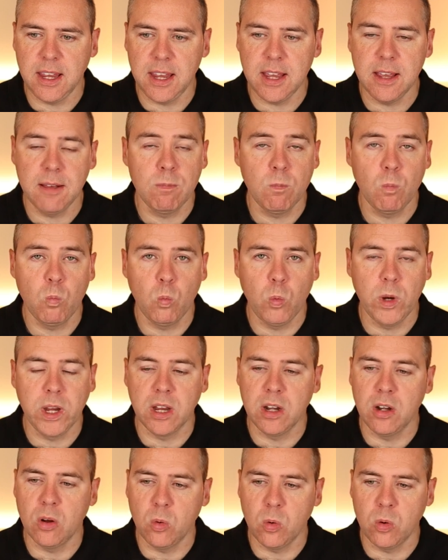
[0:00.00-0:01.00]
here, we
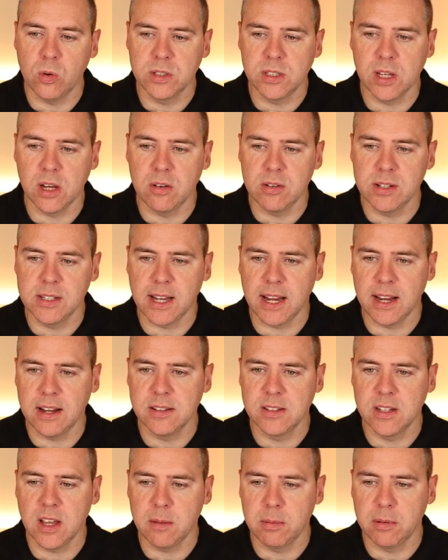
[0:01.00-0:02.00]
can also stay
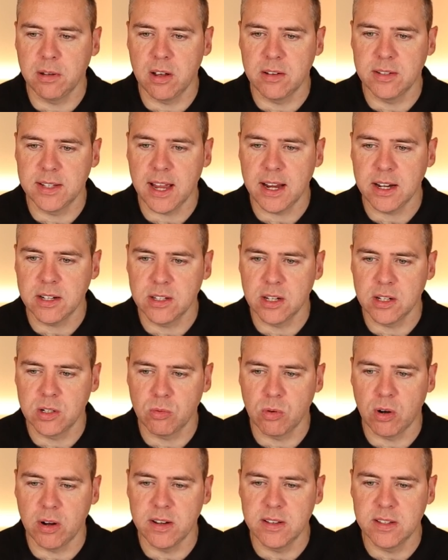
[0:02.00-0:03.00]
on top of those
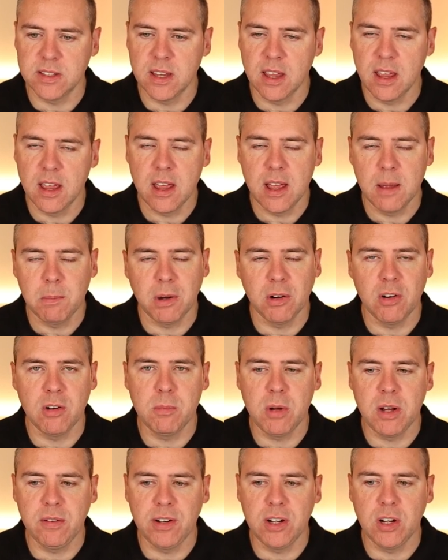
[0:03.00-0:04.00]
access rights by
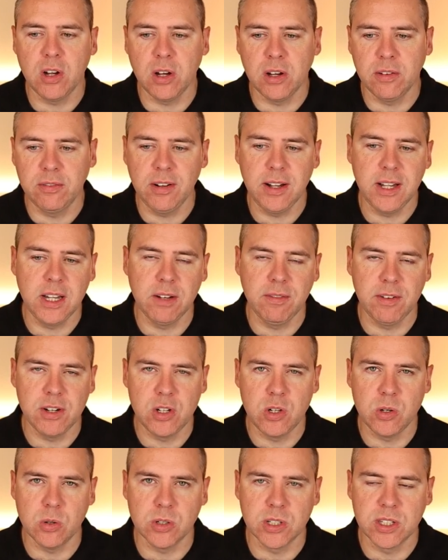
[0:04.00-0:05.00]
removing other
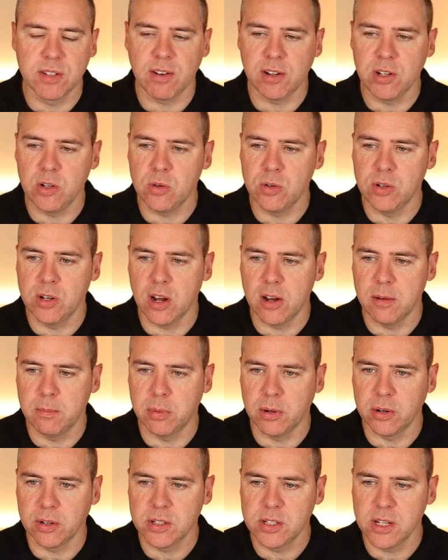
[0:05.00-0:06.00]
individuals from your
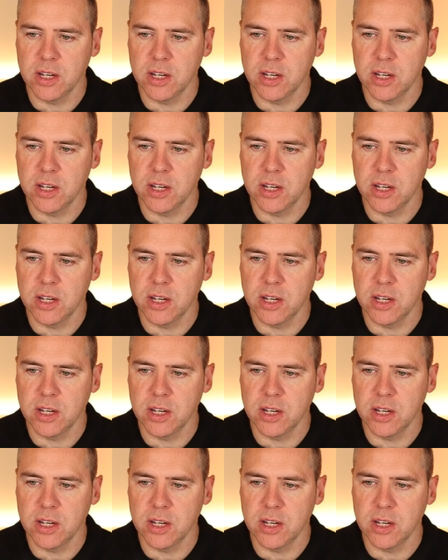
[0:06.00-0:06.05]
notebook